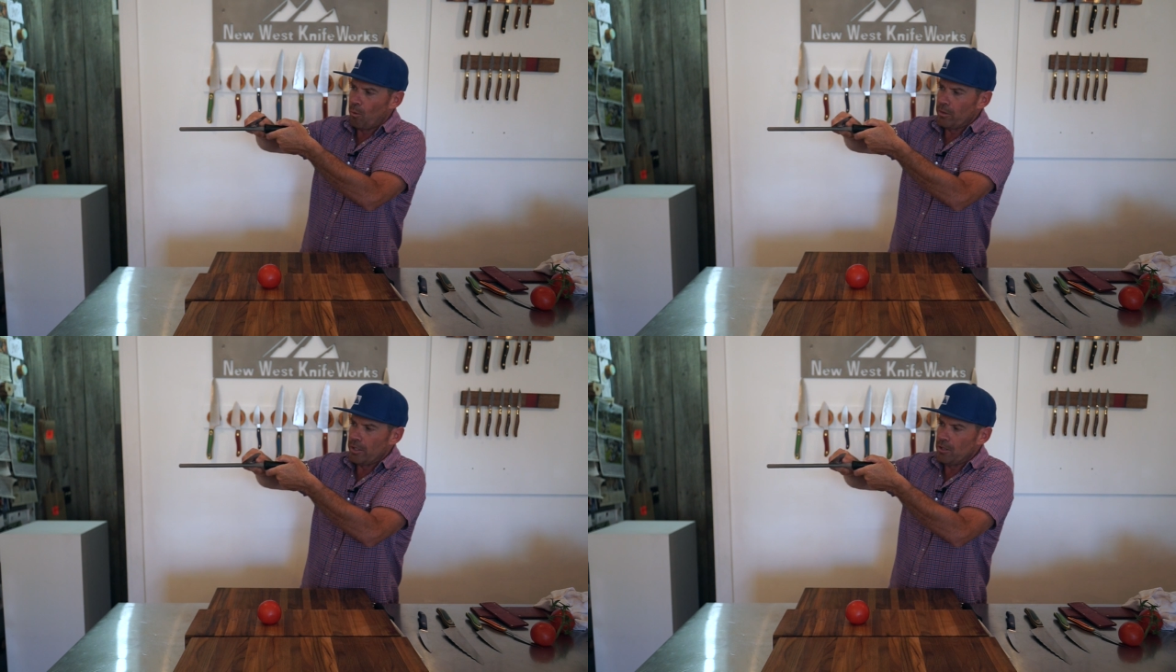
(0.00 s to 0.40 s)

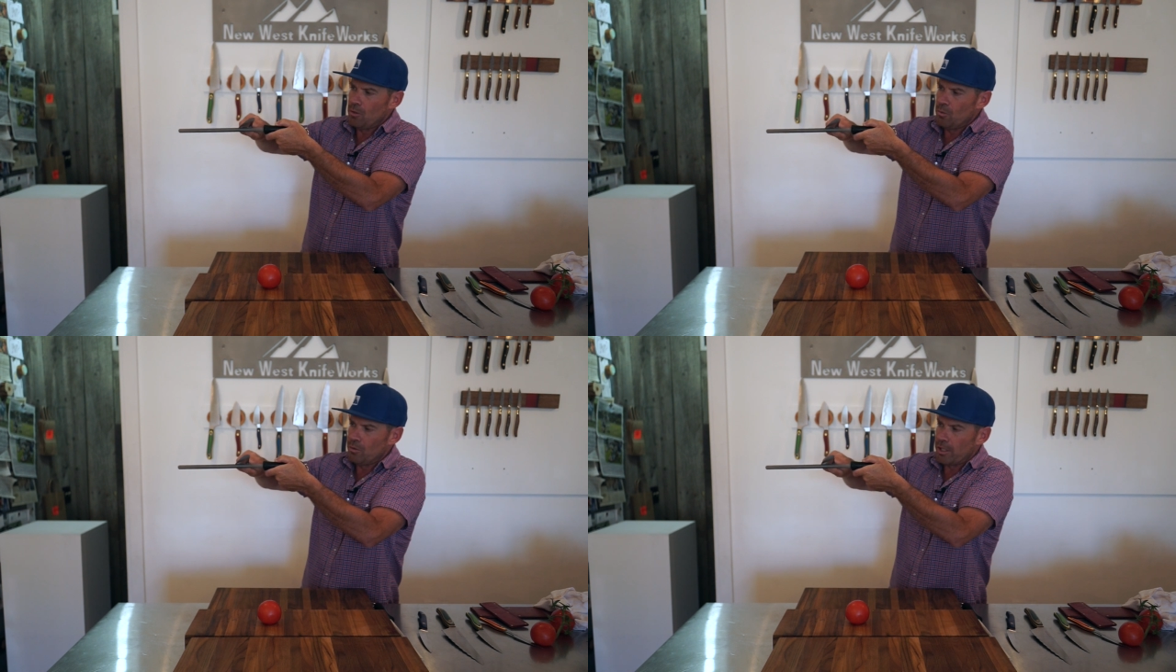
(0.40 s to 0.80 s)
important that
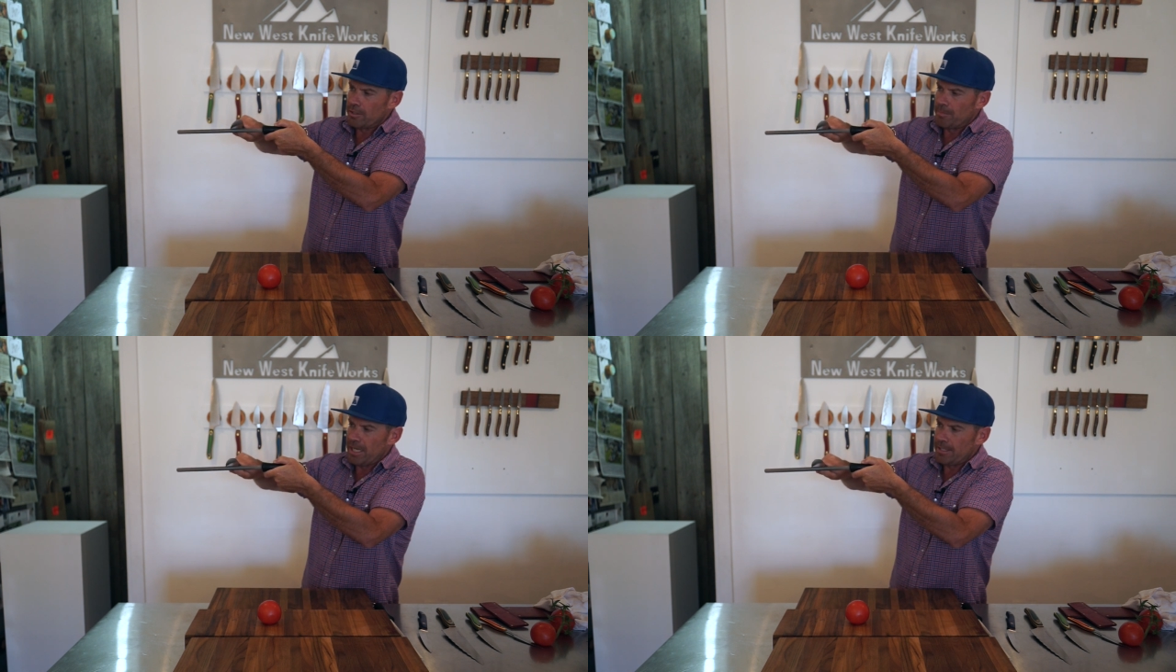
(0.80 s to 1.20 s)
you
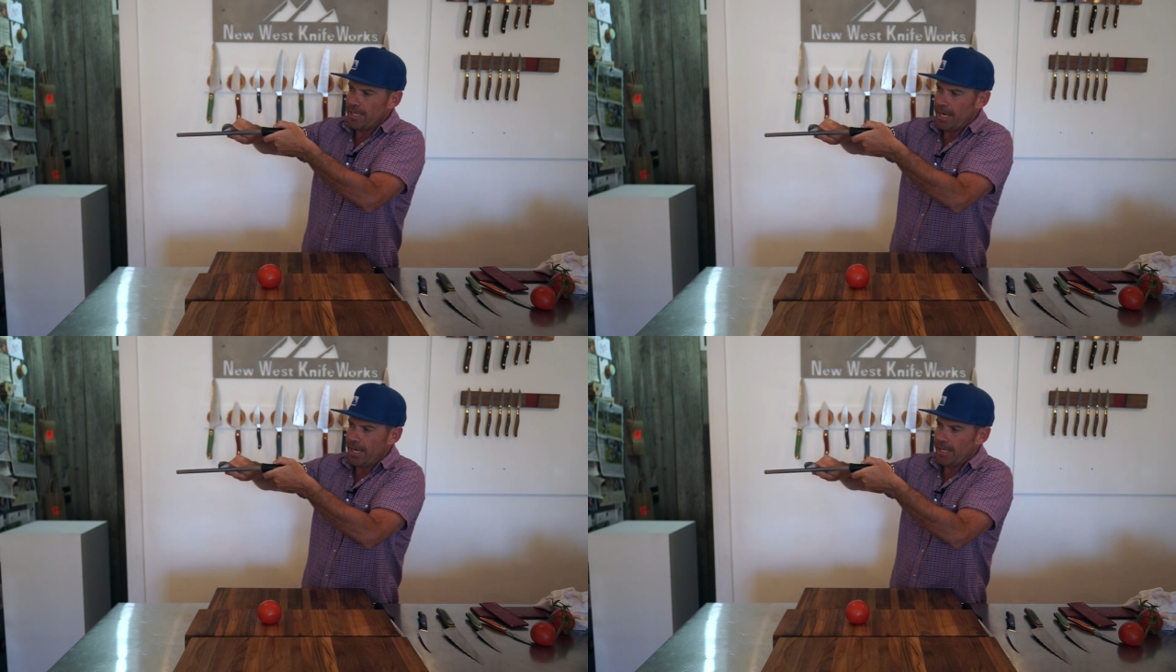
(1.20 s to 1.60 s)
just
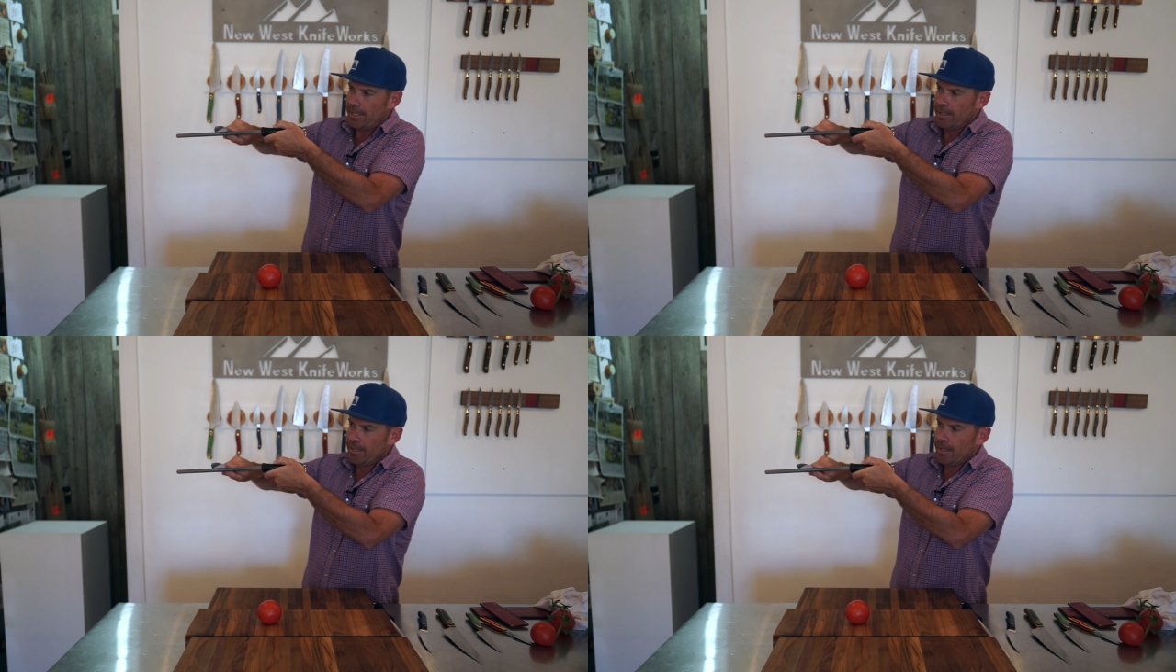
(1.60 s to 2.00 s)

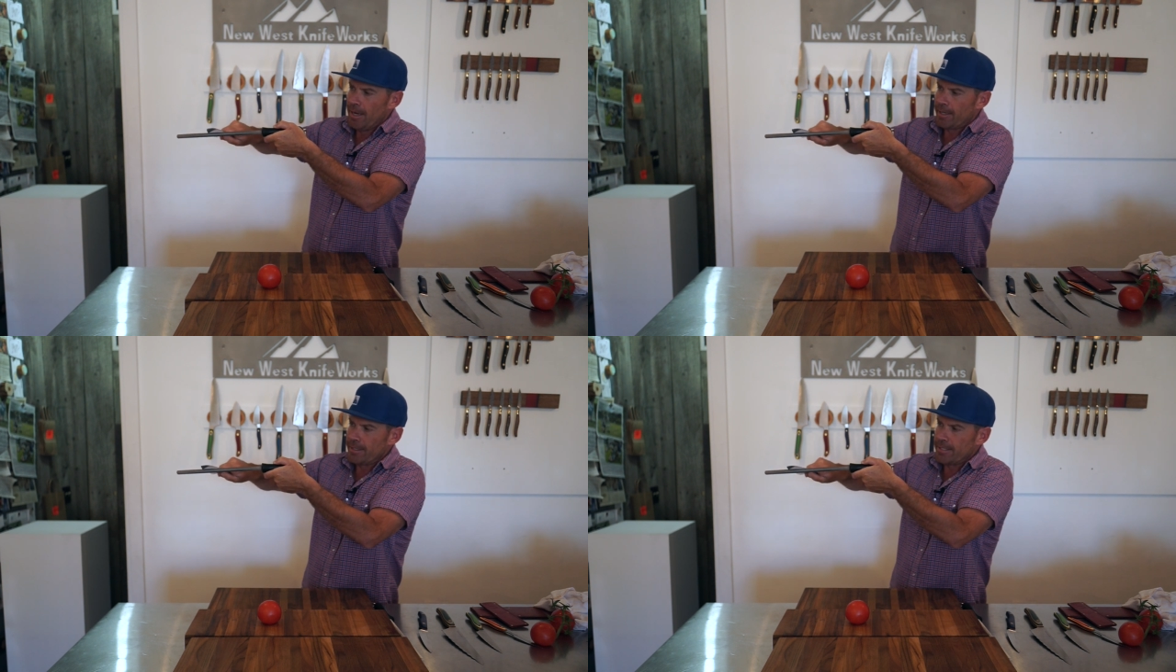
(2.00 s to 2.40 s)
maintain
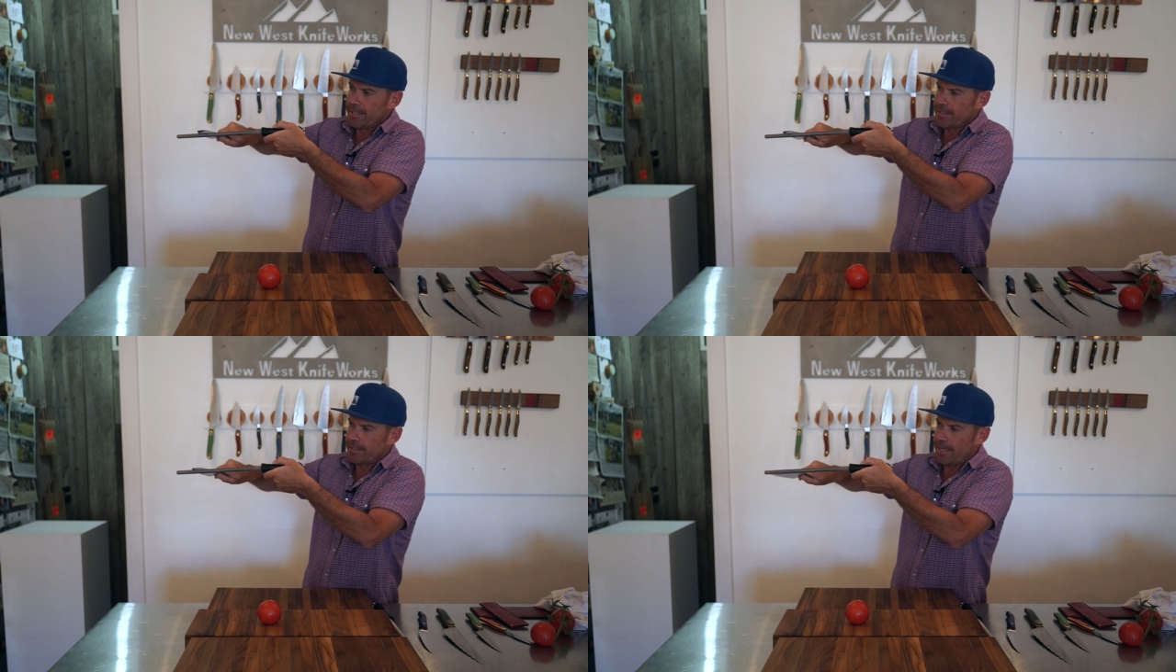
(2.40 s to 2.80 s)
a
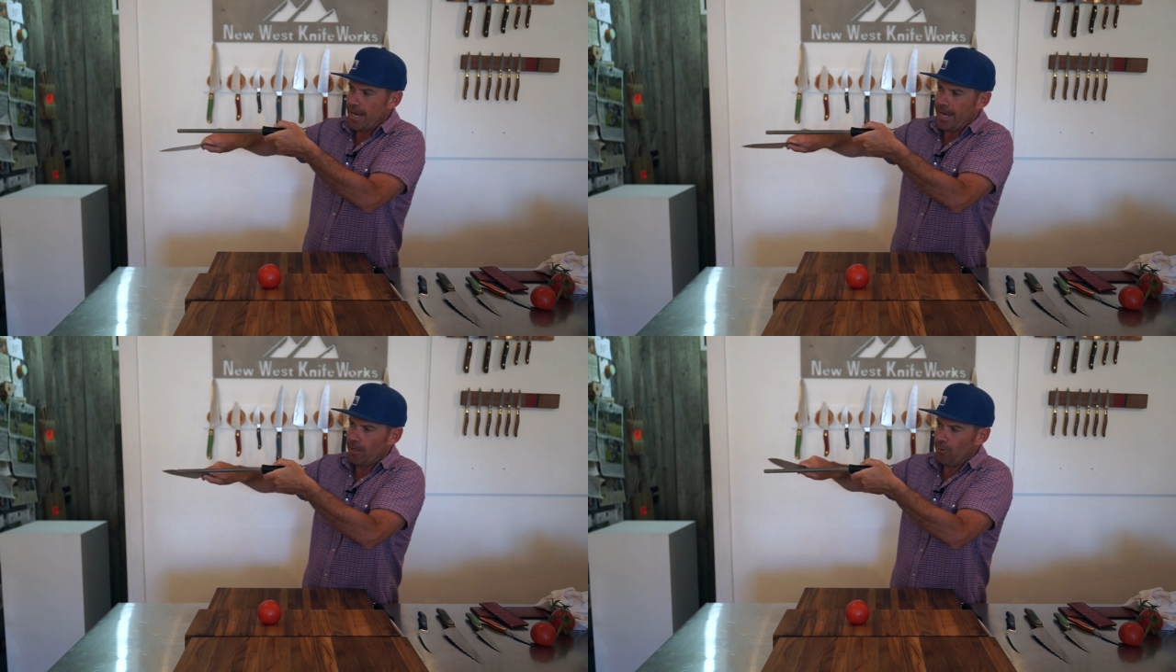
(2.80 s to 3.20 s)
consistent
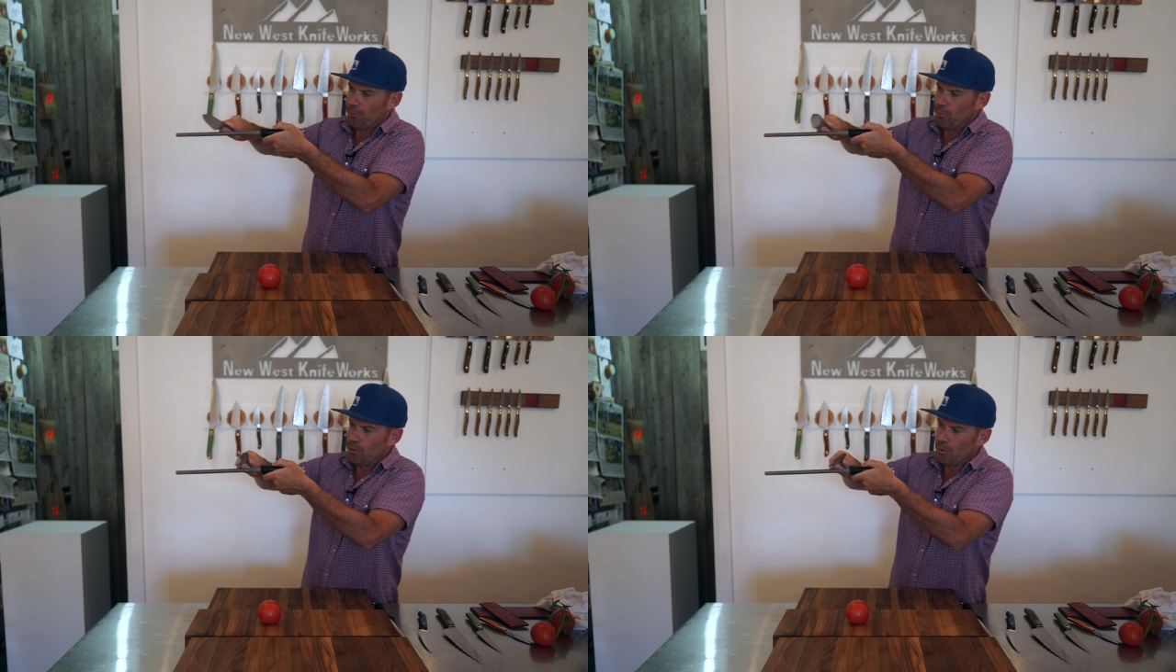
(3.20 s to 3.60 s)
angle
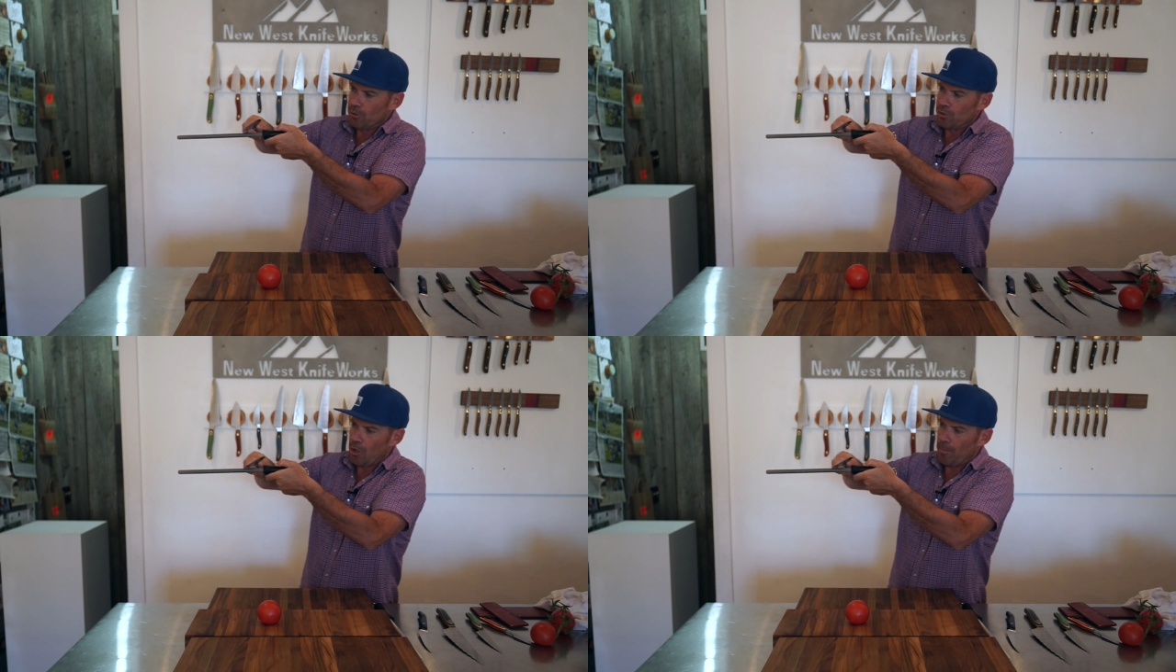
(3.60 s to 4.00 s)
through
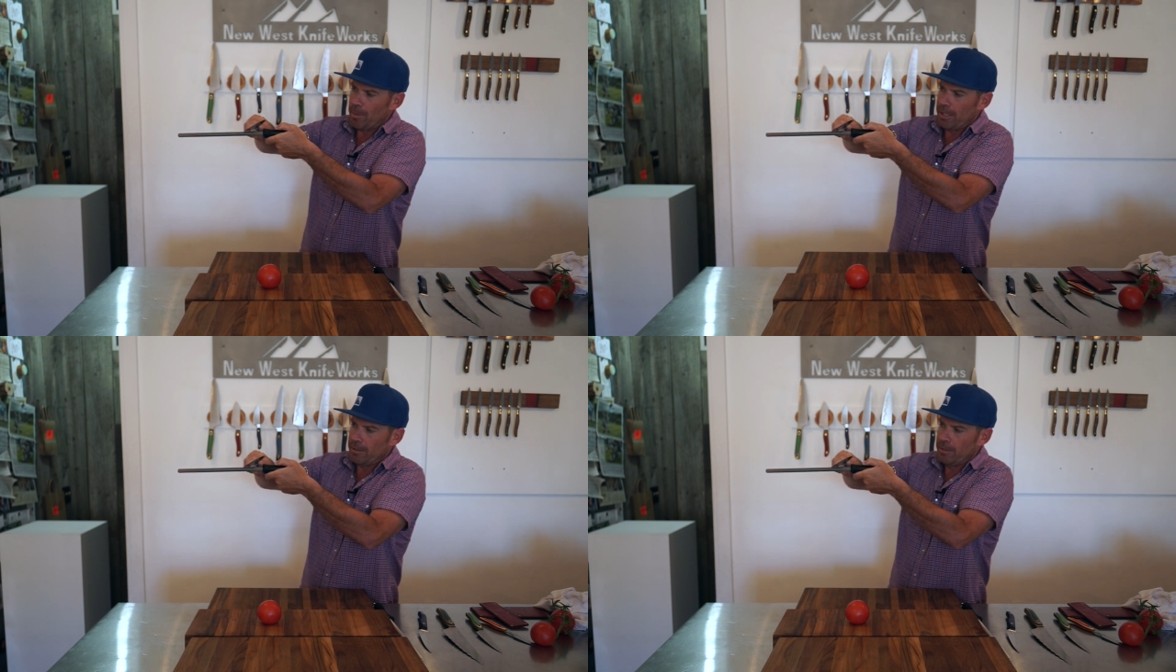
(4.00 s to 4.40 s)
your
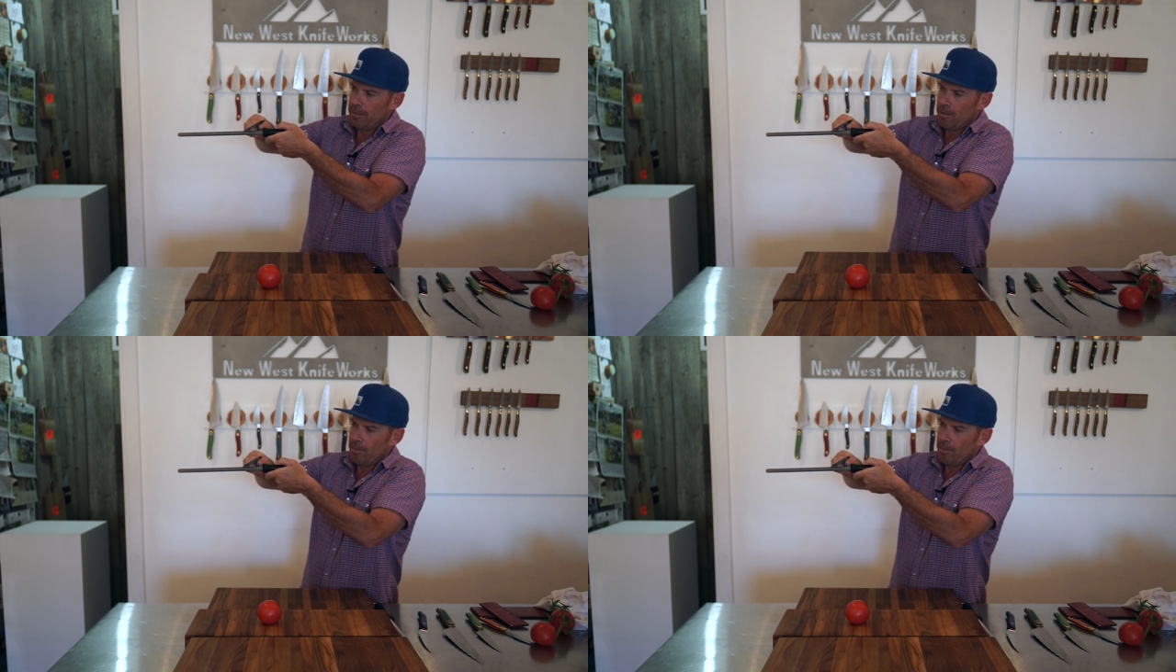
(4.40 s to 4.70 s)
sharpening